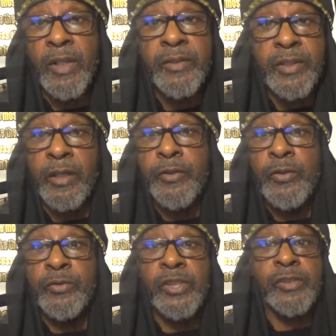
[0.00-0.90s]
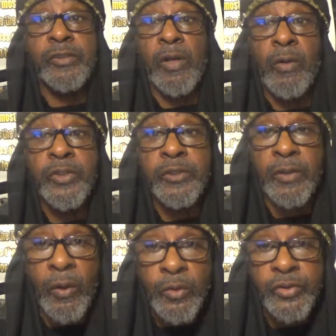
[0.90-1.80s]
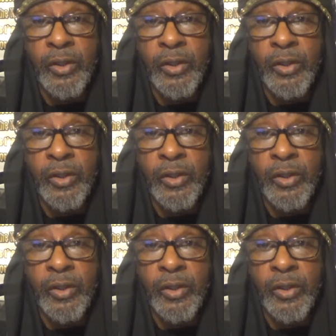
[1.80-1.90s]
and telling you this is the Holy Ghost,